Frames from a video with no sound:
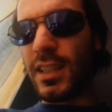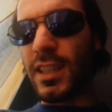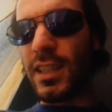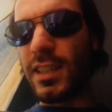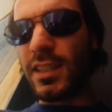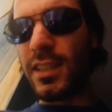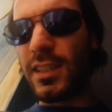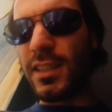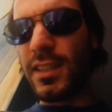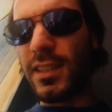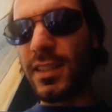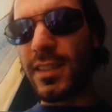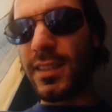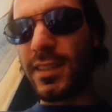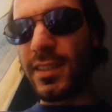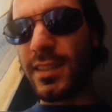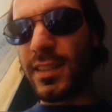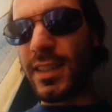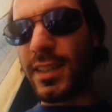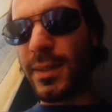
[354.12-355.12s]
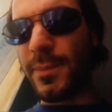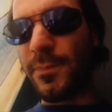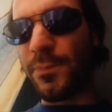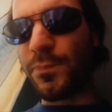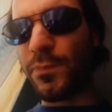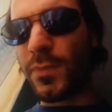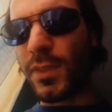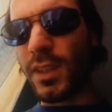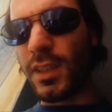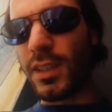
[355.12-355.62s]
and it's a
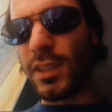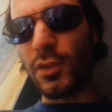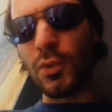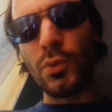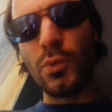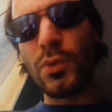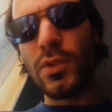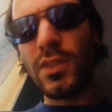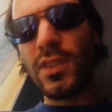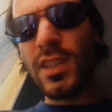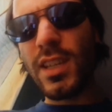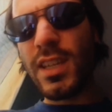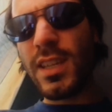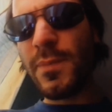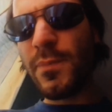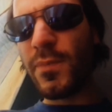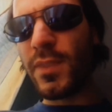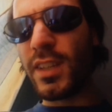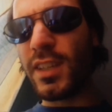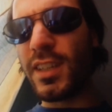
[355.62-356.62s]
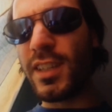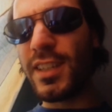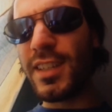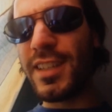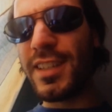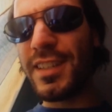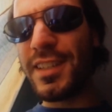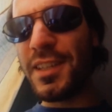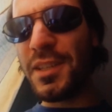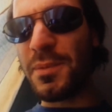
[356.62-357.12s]
Tuesday
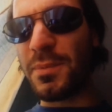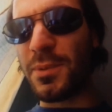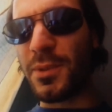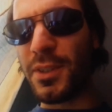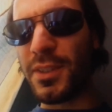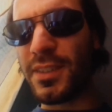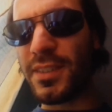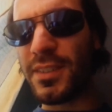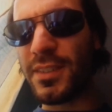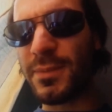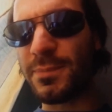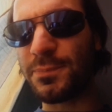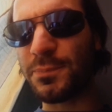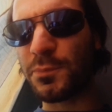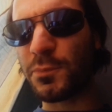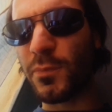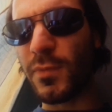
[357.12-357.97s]
here in Naples,